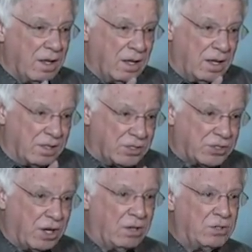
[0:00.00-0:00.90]
It
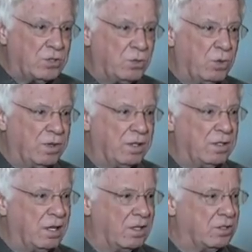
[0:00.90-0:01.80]
starts with a
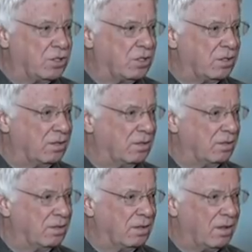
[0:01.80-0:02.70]
touch.
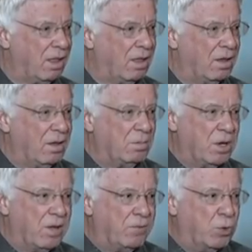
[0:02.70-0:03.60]

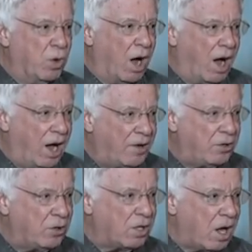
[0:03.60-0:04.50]
But if you
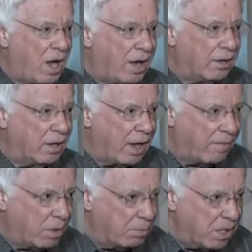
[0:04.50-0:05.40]
honor God,
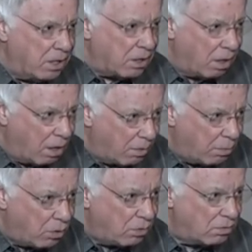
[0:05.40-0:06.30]
have a meek,
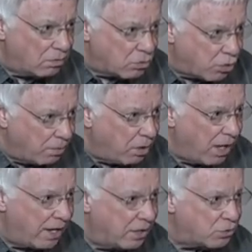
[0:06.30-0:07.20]
humble, tremble
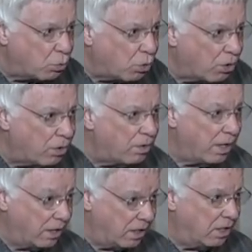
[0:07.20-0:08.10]
at His word,
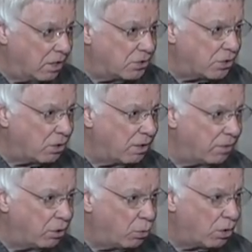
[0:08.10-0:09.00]
and He is the
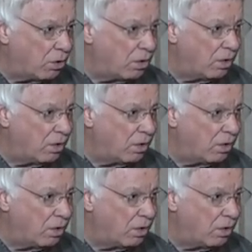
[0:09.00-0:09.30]
living word,